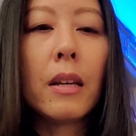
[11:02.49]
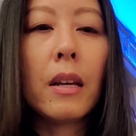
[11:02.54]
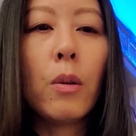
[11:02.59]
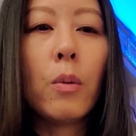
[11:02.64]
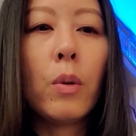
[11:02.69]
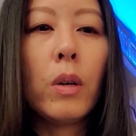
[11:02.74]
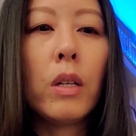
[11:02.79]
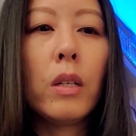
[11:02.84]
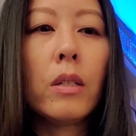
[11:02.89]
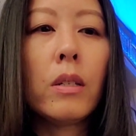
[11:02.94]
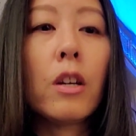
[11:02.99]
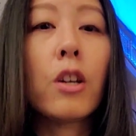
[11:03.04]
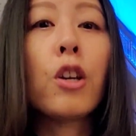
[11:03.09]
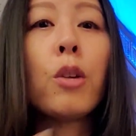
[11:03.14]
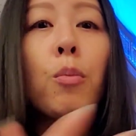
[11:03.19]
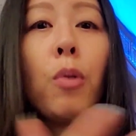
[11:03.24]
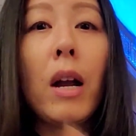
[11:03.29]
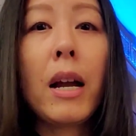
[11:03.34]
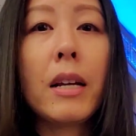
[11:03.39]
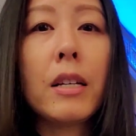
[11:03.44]
It was a
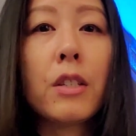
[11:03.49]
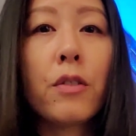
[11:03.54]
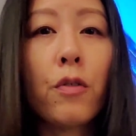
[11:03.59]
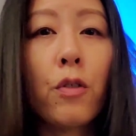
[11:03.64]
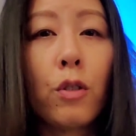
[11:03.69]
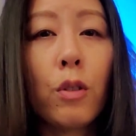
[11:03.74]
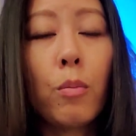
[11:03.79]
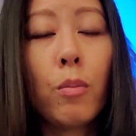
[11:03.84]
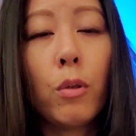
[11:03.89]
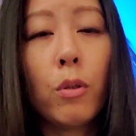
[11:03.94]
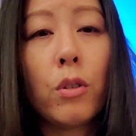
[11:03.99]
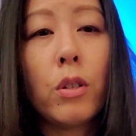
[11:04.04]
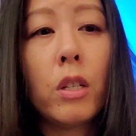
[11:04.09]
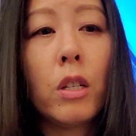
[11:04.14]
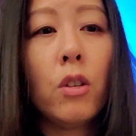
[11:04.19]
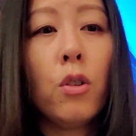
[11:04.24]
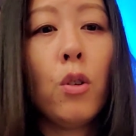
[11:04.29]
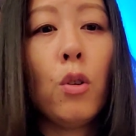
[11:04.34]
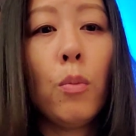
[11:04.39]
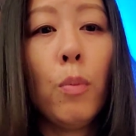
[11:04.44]
good price for the
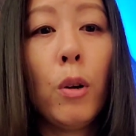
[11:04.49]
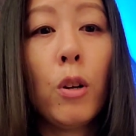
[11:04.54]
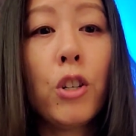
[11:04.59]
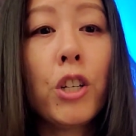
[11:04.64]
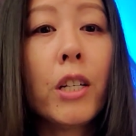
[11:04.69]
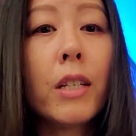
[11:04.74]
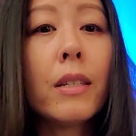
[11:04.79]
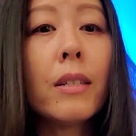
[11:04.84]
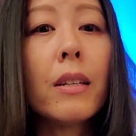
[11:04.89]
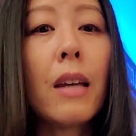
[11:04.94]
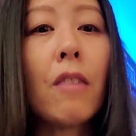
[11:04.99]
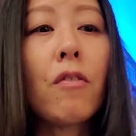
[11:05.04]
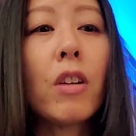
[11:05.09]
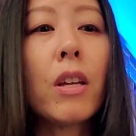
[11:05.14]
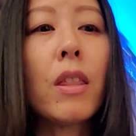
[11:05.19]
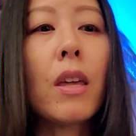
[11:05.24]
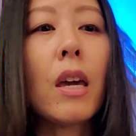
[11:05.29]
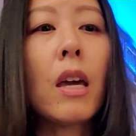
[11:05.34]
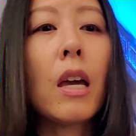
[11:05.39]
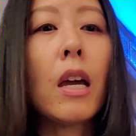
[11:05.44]
person who purchased
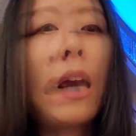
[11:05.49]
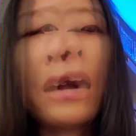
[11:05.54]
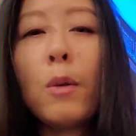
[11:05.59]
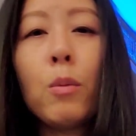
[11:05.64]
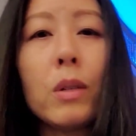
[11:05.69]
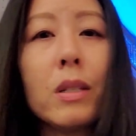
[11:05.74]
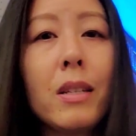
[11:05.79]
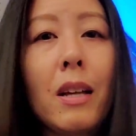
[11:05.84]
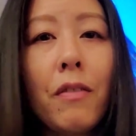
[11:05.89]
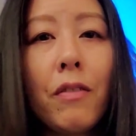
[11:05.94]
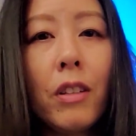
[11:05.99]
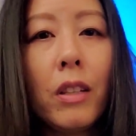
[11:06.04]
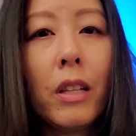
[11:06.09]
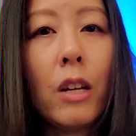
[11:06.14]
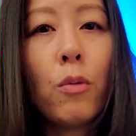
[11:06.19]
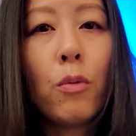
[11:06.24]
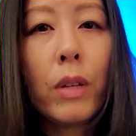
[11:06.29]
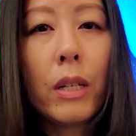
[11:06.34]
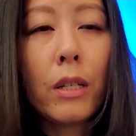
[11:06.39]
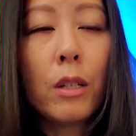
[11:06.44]
everything. And it was definitely
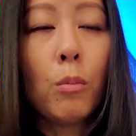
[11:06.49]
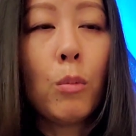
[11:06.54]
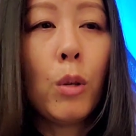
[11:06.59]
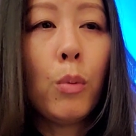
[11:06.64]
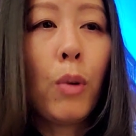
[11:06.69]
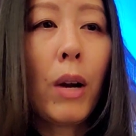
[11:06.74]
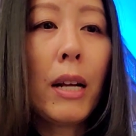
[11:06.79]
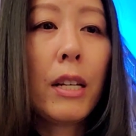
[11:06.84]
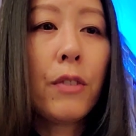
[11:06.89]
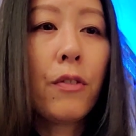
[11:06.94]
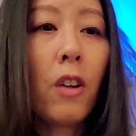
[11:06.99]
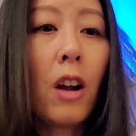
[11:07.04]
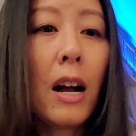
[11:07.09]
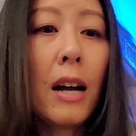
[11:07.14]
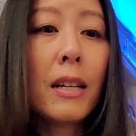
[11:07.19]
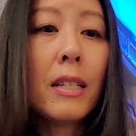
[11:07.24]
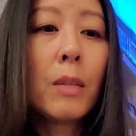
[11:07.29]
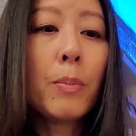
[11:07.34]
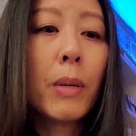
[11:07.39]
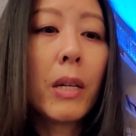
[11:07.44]
a reasonable price for
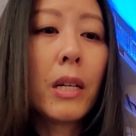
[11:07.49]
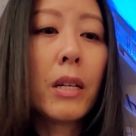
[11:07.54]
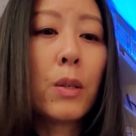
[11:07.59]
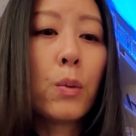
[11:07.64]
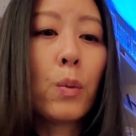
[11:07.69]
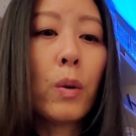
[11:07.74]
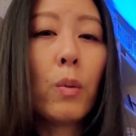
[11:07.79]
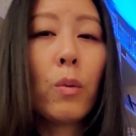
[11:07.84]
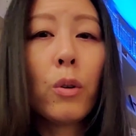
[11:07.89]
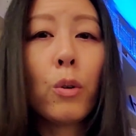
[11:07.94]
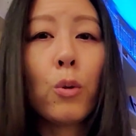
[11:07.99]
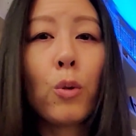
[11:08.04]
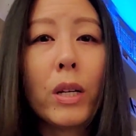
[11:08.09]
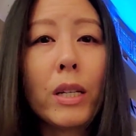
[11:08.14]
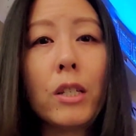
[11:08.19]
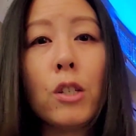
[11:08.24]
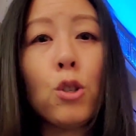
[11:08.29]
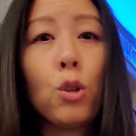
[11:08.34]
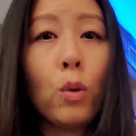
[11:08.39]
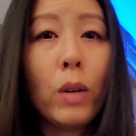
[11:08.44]
us because we were going
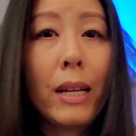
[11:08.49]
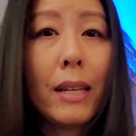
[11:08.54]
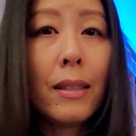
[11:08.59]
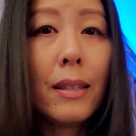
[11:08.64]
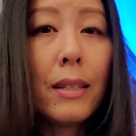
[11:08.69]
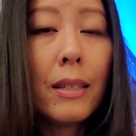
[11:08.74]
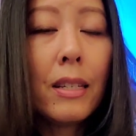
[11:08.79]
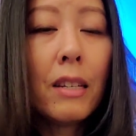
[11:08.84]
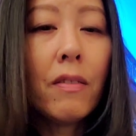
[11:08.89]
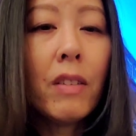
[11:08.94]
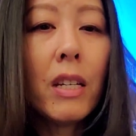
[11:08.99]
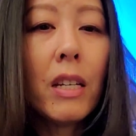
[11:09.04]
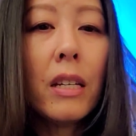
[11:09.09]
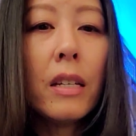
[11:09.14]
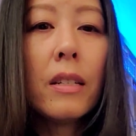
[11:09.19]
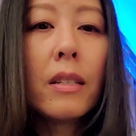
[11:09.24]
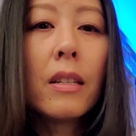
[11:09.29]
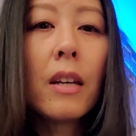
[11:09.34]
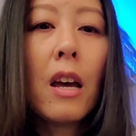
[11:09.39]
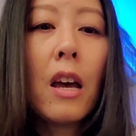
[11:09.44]
to donate these
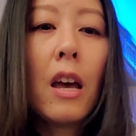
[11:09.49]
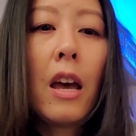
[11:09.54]
DVDs.